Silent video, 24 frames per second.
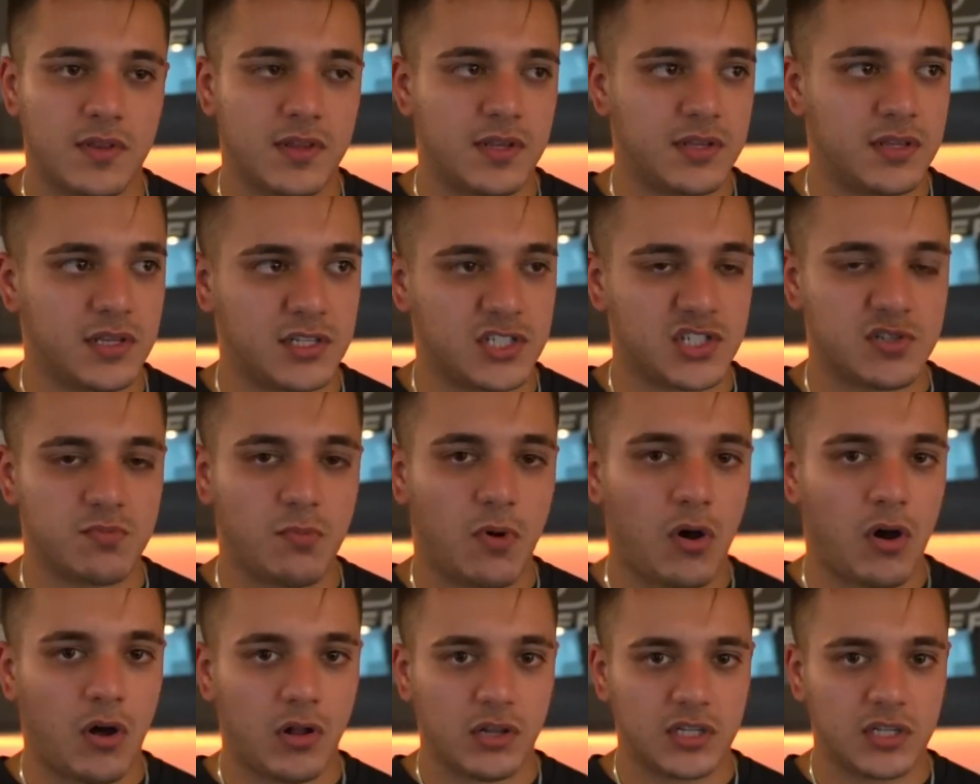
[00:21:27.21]
The
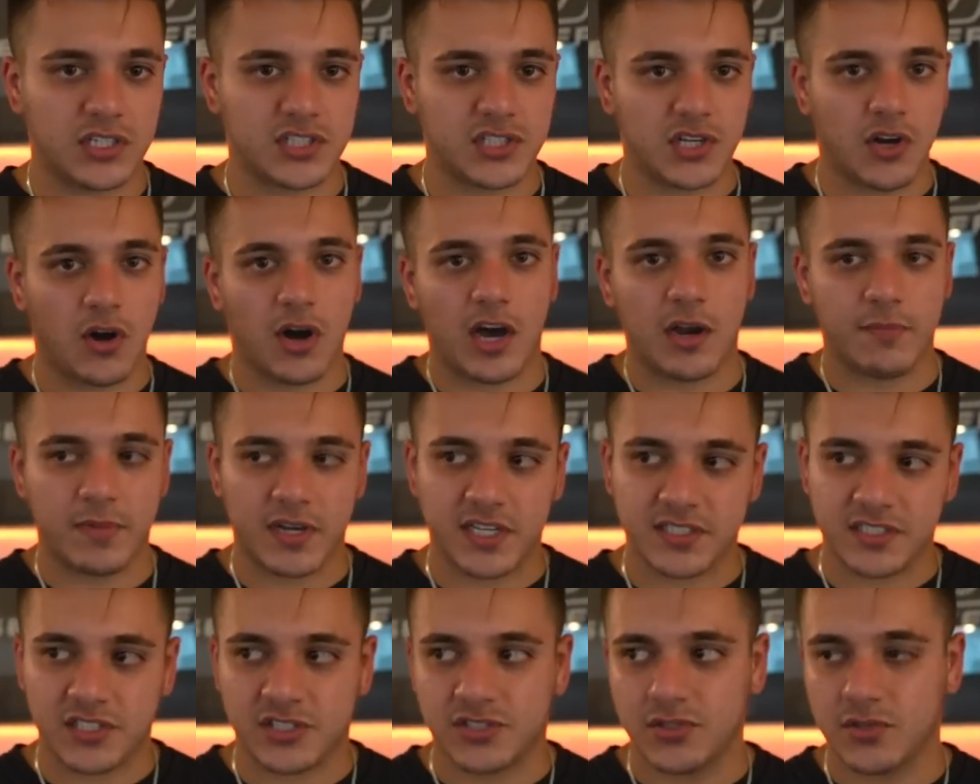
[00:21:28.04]
small is gone,
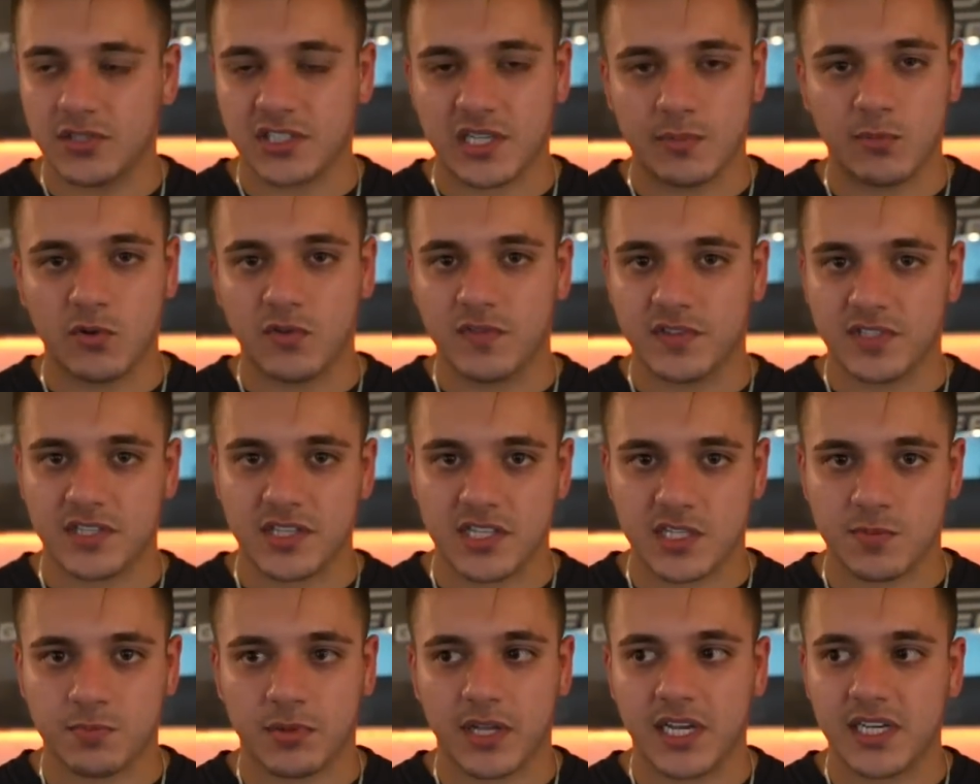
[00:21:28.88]
because as soon as I move into
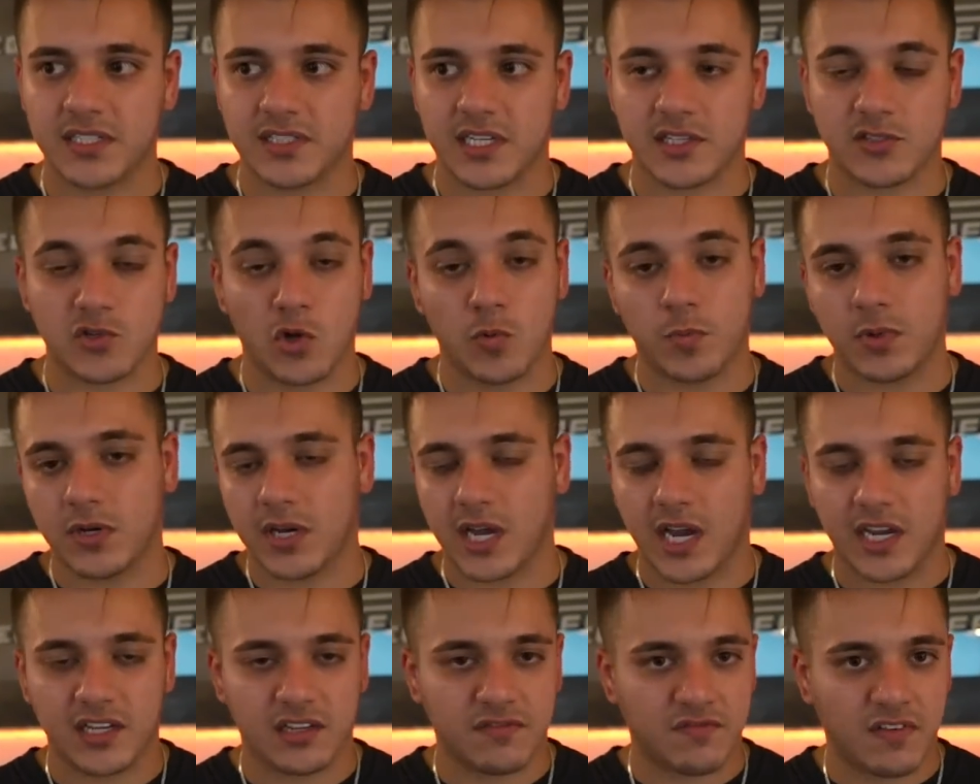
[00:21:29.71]
this place that's open
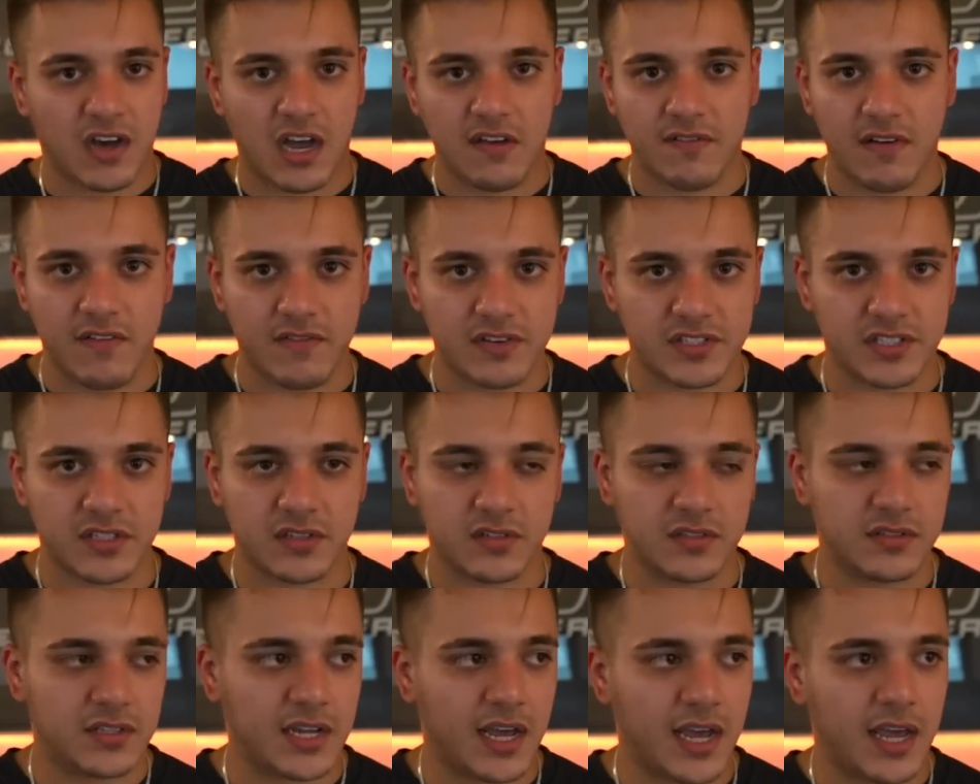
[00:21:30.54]
9 to 5 every
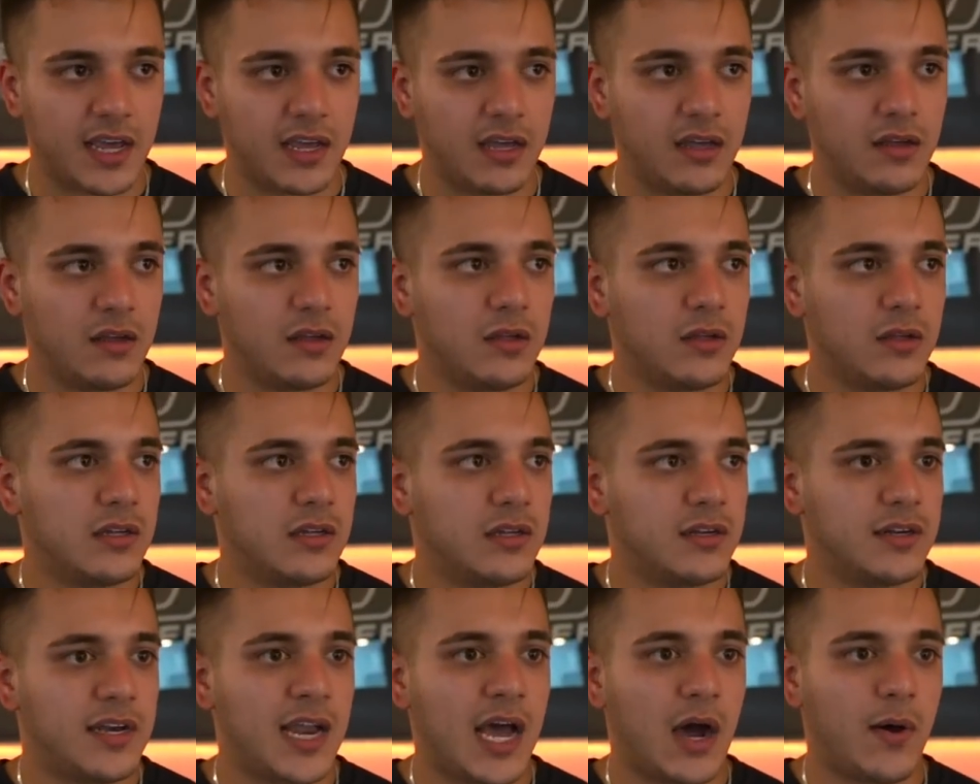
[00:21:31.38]
single day,
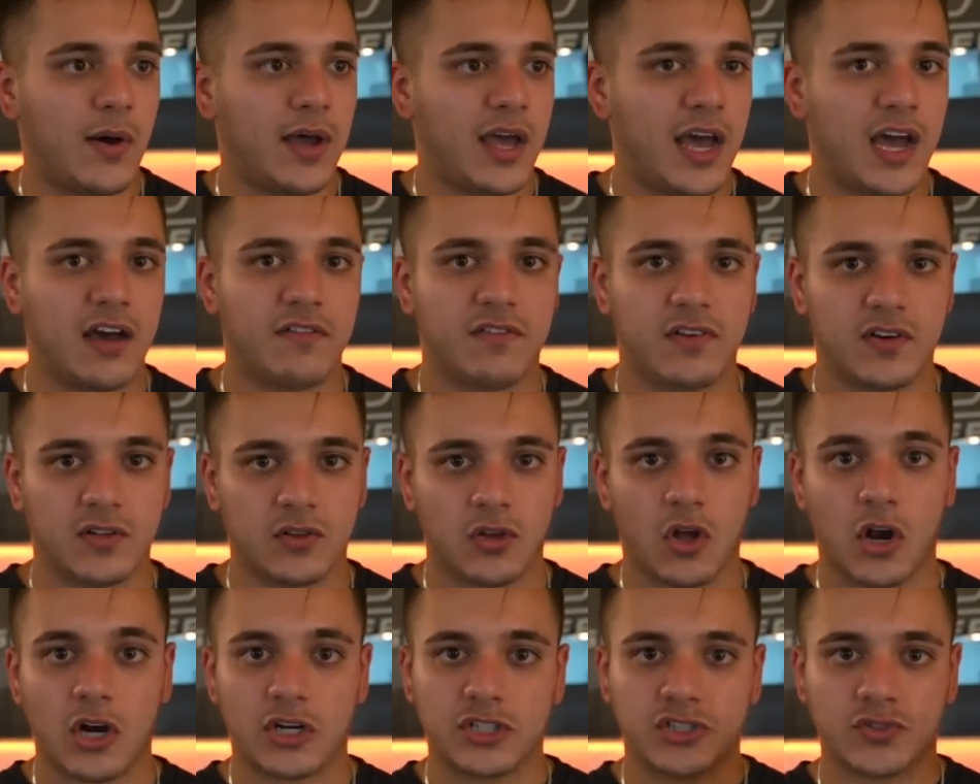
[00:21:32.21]
now I have a
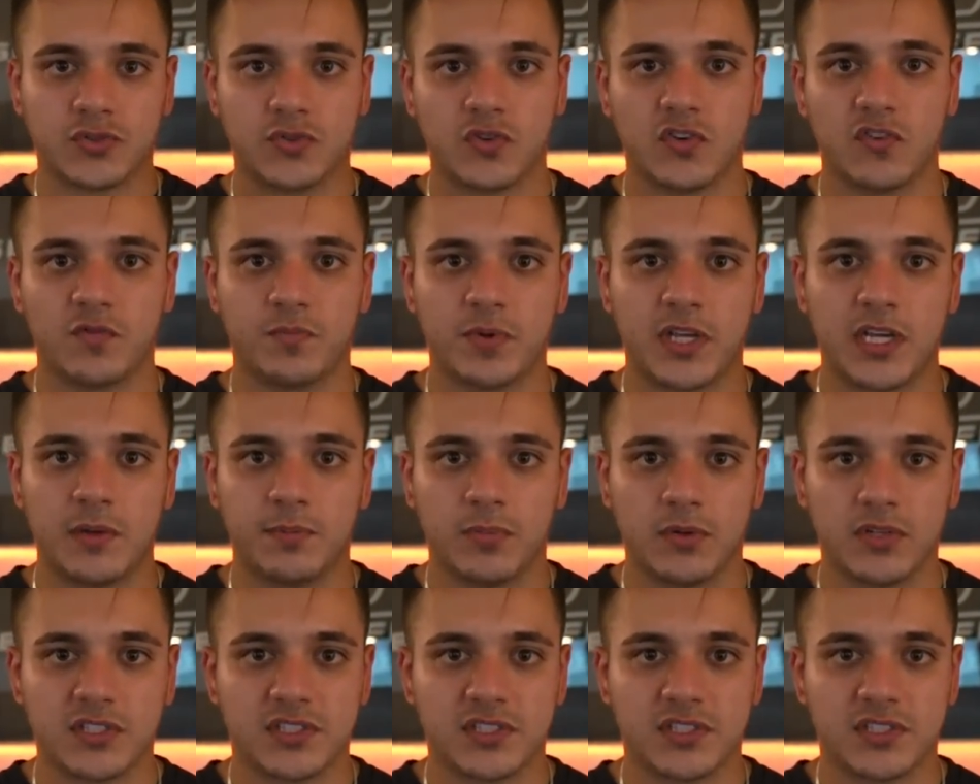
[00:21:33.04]
large crew of people.